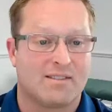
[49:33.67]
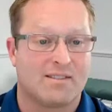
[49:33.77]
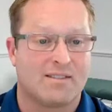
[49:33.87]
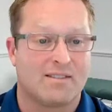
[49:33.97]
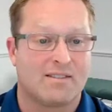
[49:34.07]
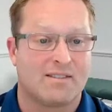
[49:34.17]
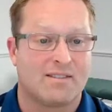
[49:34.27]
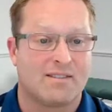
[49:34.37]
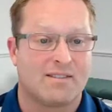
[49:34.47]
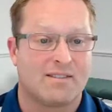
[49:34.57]

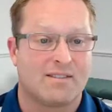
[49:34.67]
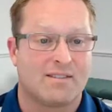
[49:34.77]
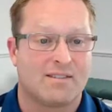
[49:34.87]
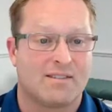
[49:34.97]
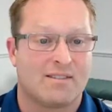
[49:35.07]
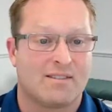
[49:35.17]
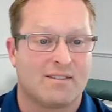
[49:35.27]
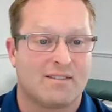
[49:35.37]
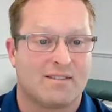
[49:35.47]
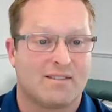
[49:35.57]

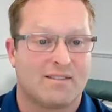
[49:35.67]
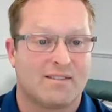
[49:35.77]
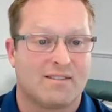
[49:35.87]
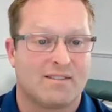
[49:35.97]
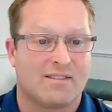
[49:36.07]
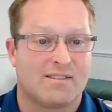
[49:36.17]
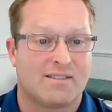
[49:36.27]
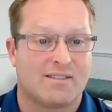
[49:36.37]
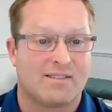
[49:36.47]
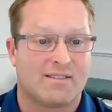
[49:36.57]

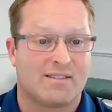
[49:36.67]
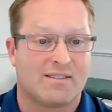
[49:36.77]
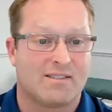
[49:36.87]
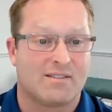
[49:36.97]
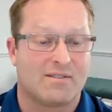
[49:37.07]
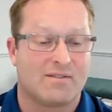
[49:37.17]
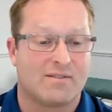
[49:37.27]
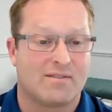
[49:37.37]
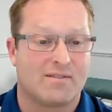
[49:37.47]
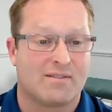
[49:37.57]

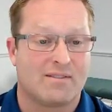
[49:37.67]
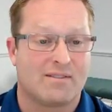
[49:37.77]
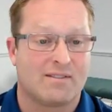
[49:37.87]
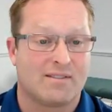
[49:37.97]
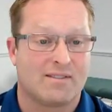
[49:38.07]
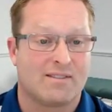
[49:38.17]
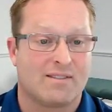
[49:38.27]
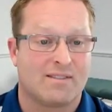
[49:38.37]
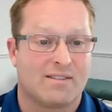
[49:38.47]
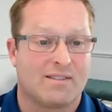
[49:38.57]

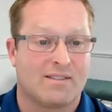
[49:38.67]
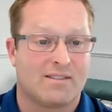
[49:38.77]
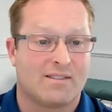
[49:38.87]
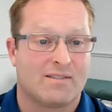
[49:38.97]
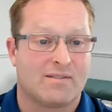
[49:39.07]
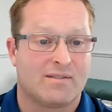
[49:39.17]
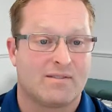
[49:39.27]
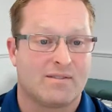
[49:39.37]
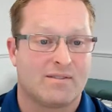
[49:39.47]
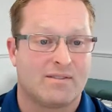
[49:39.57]

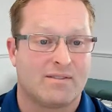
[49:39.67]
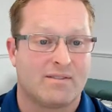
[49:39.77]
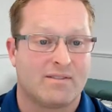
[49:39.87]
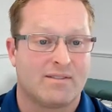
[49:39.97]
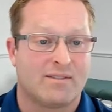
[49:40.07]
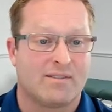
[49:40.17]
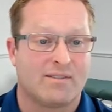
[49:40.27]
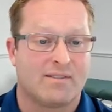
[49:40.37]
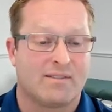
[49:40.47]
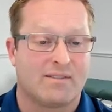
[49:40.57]

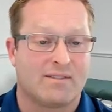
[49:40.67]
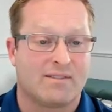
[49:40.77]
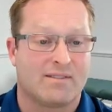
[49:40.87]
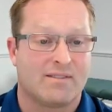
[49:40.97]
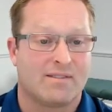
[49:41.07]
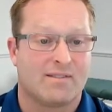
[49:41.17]
This person isn't speaking.